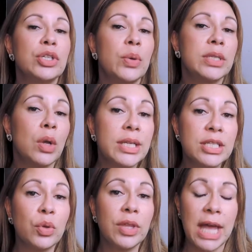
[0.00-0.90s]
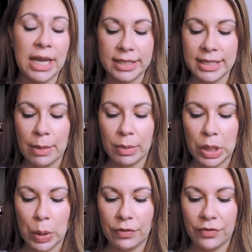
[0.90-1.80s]
I'll do is I'll list all the colours down
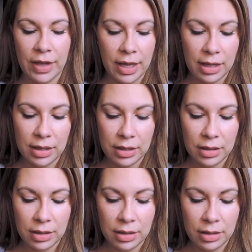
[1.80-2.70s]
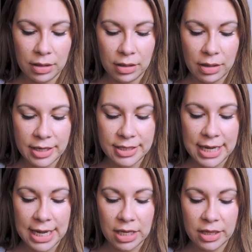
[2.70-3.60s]
below if I
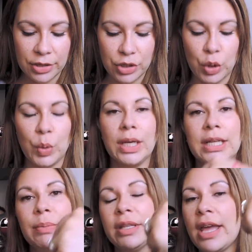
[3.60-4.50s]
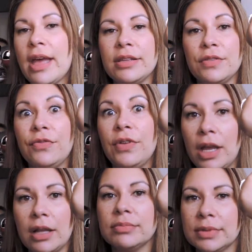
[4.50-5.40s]
say anything too quickly, but that is
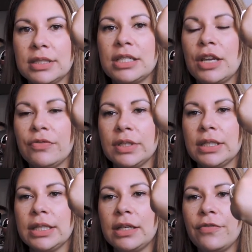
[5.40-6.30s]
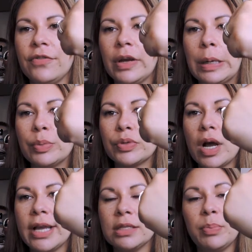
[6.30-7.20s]
definitely a very
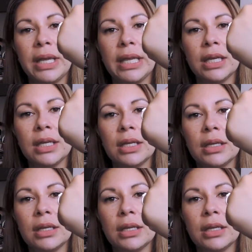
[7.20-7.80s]
bright pink.